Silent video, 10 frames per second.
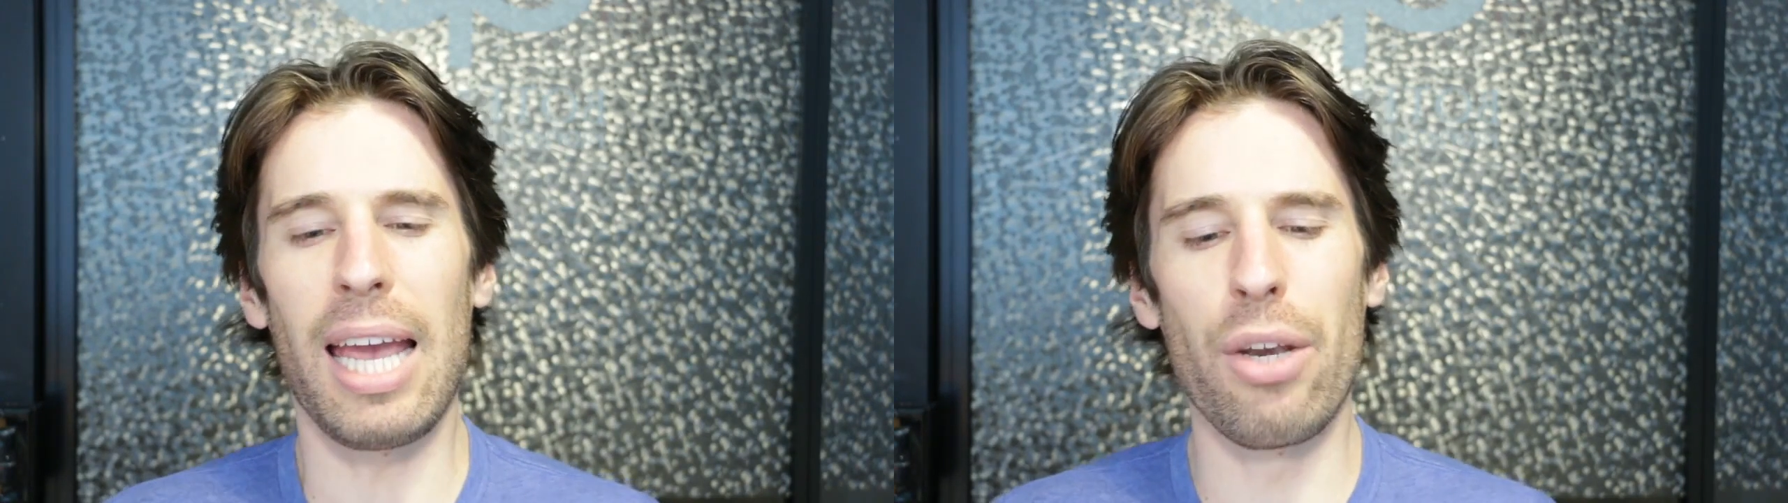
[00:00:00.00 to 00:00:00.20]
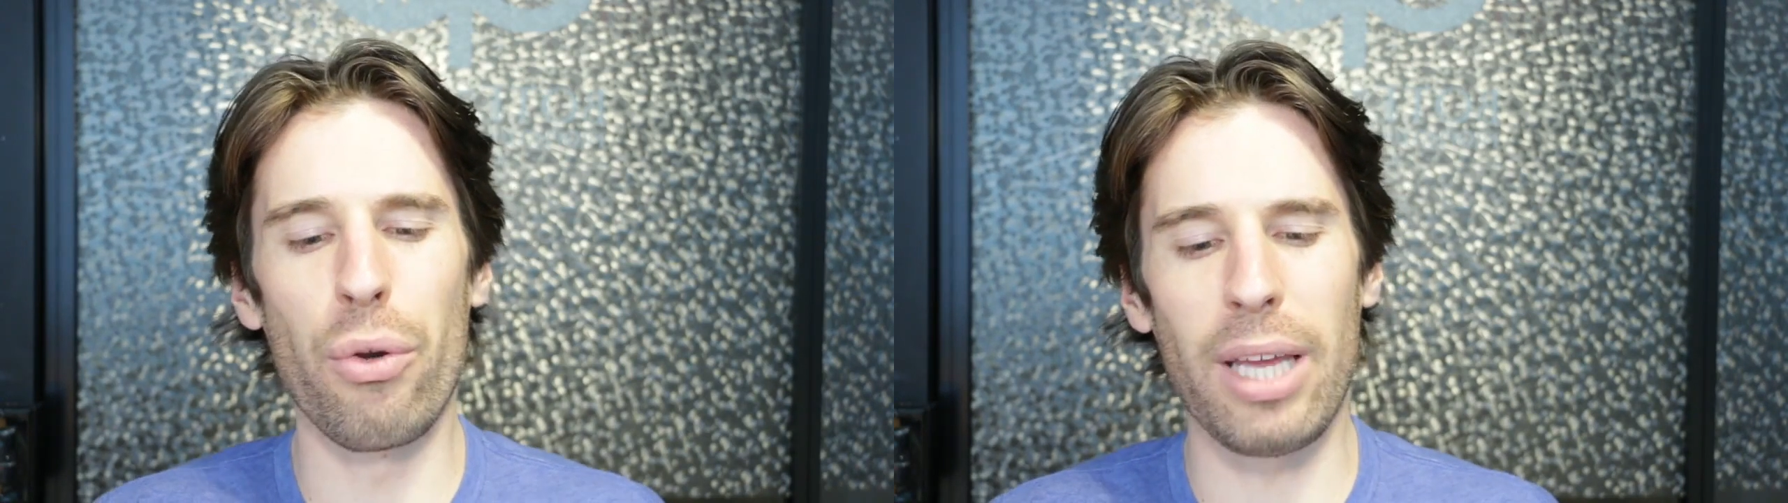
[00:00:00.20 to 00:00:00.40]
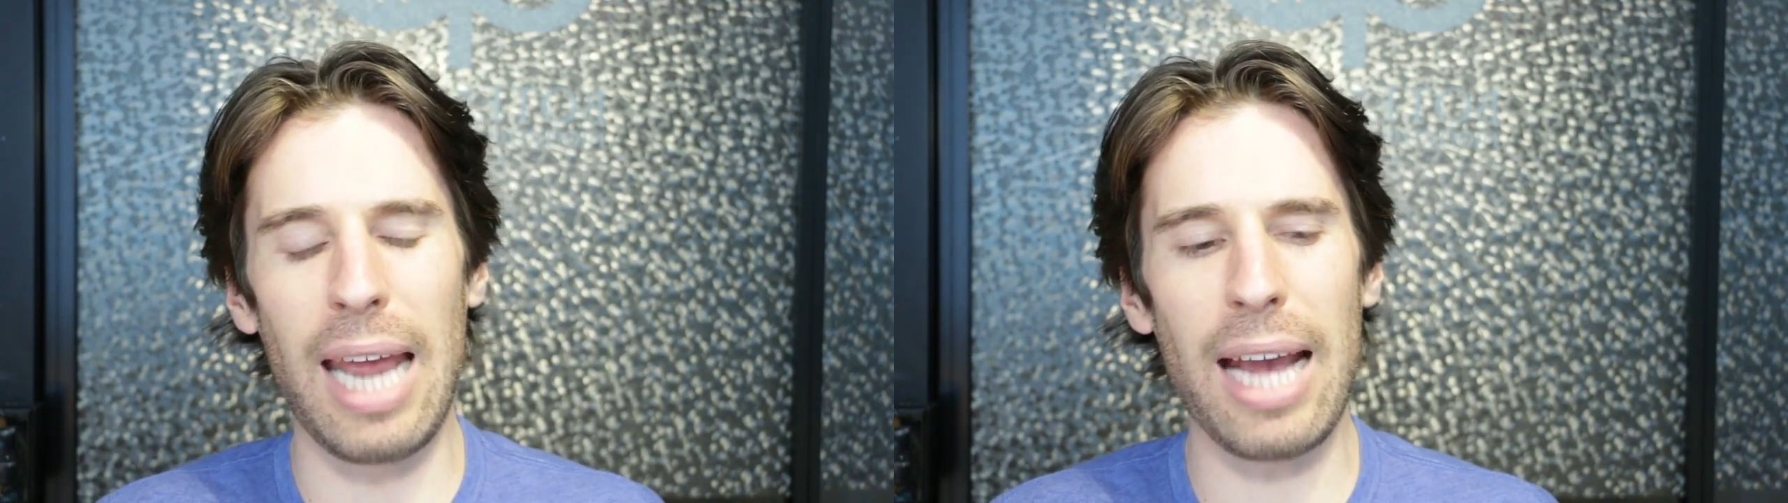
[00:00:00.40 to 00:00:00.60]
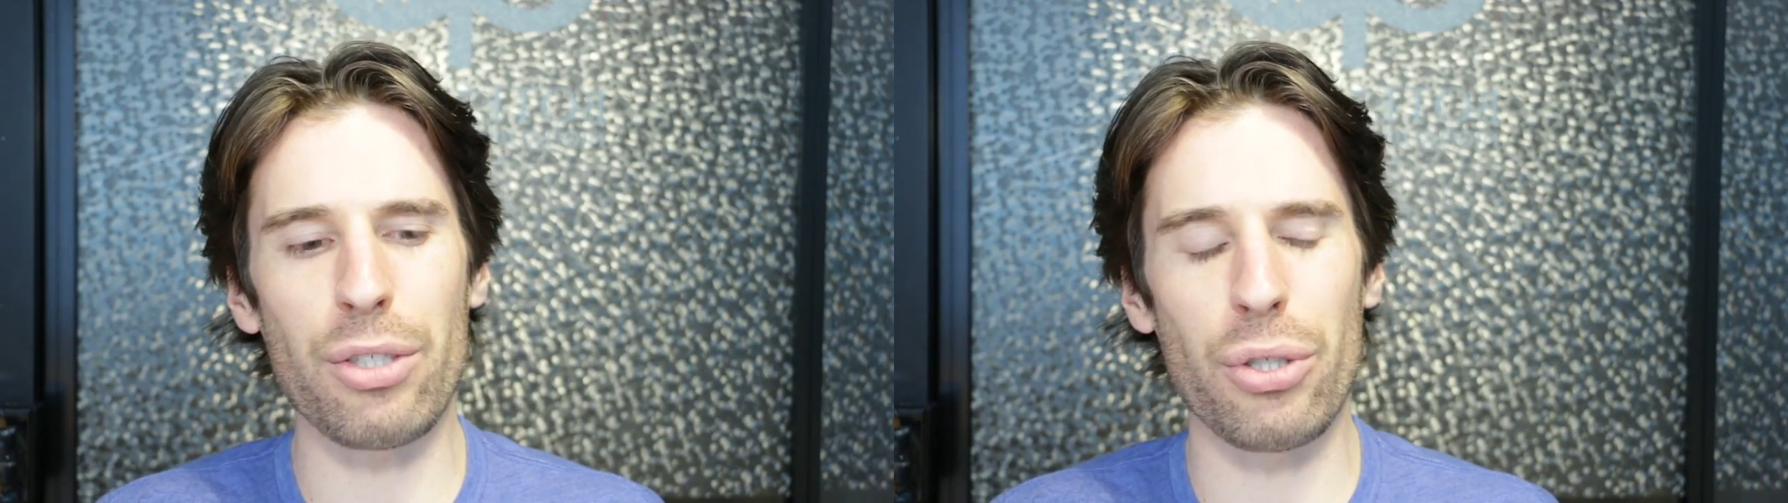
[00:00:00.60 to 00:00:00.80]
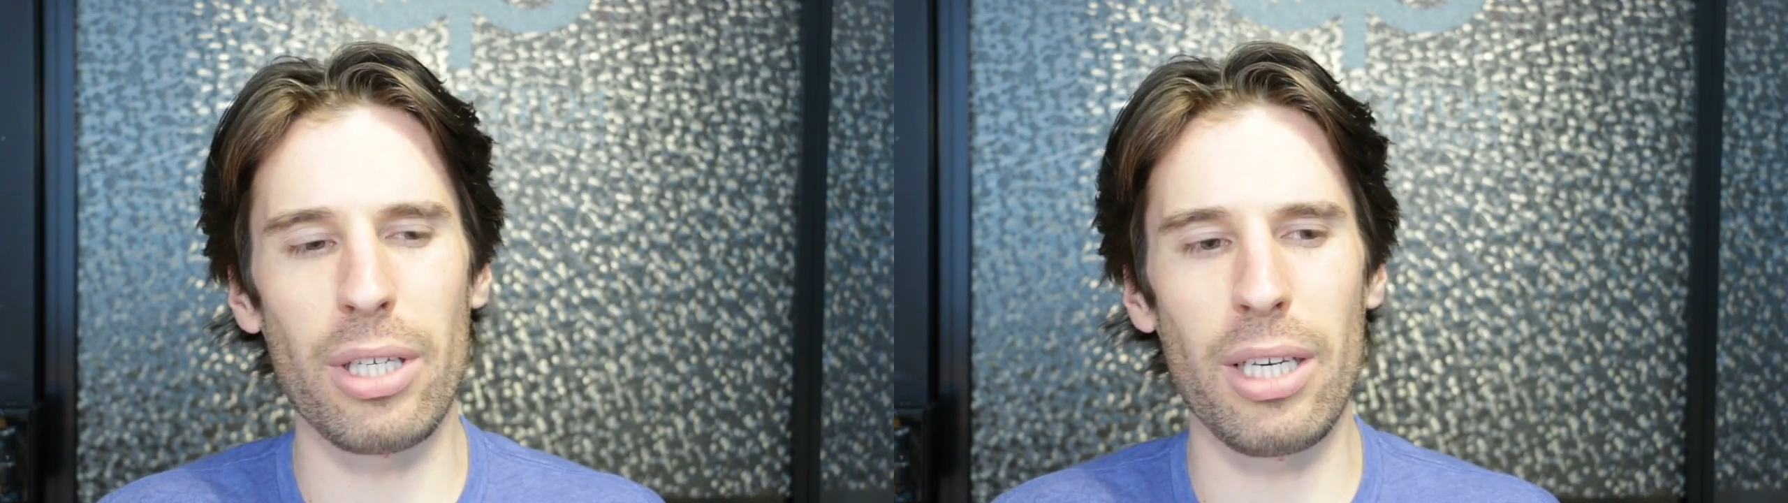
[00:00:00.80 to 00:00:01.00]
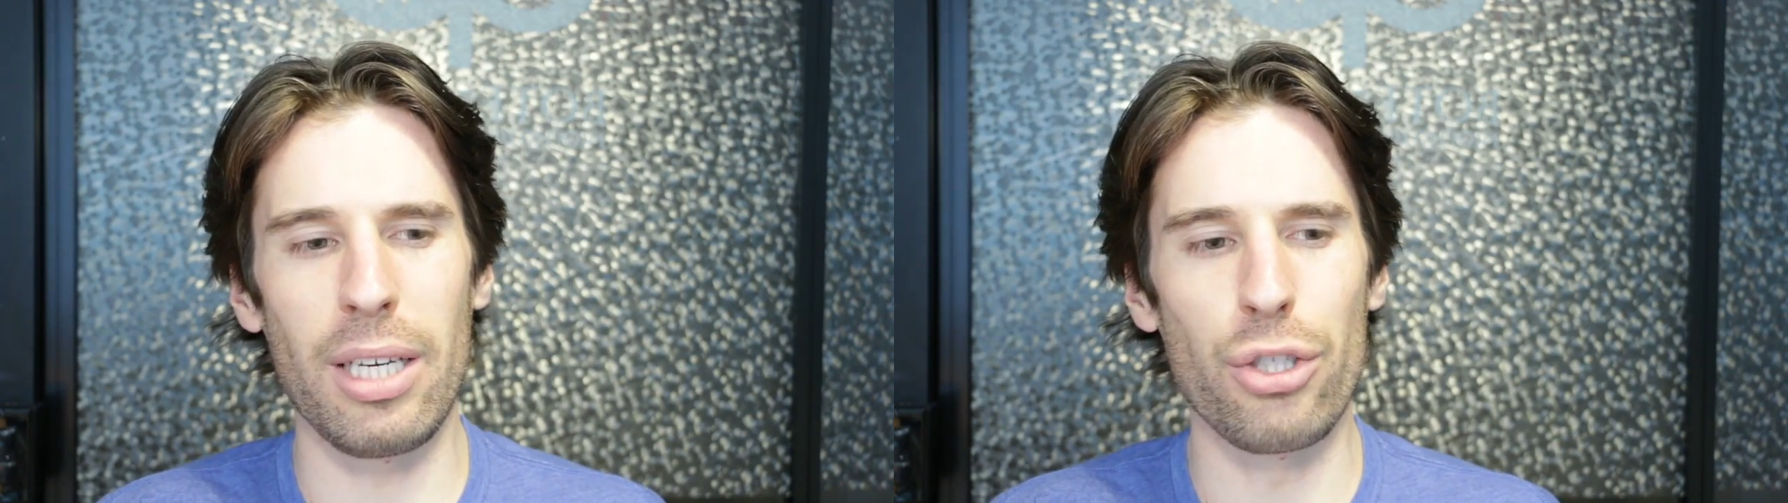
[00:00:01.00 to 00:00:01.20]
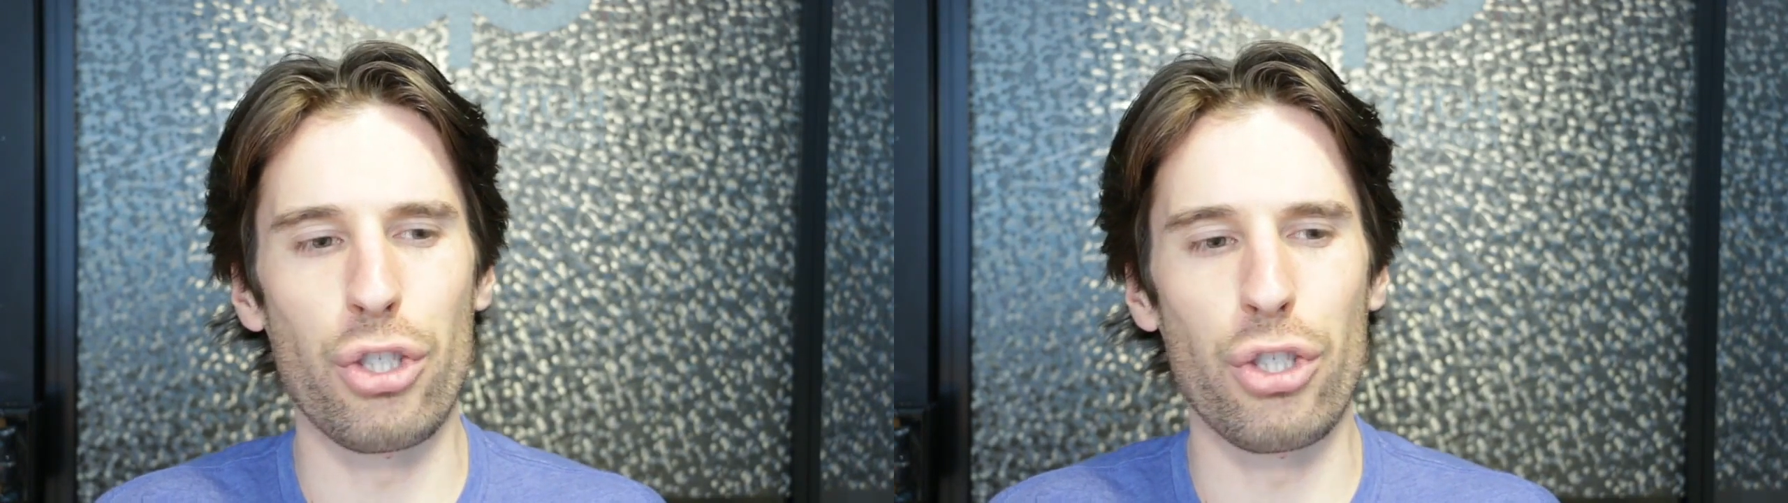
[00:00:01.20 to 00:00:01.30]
and you can actually